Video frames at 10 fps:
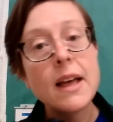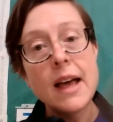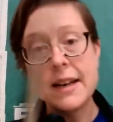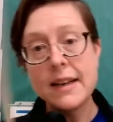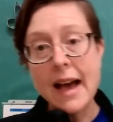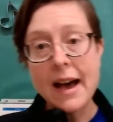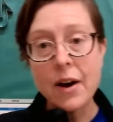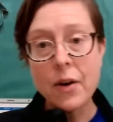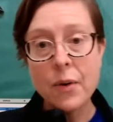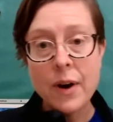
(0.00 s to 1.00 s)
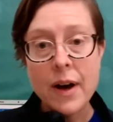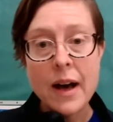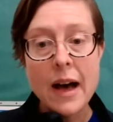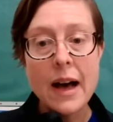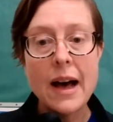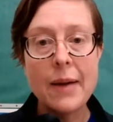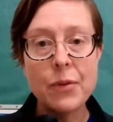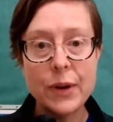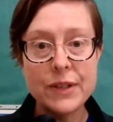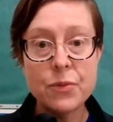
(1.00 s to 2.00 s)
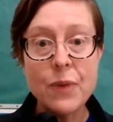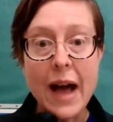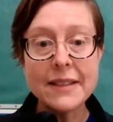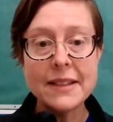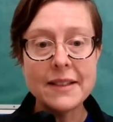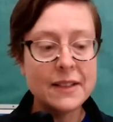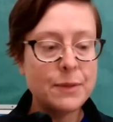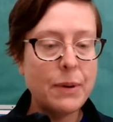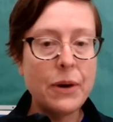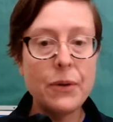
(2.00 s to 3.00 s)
And now I'm going to rosin this bow.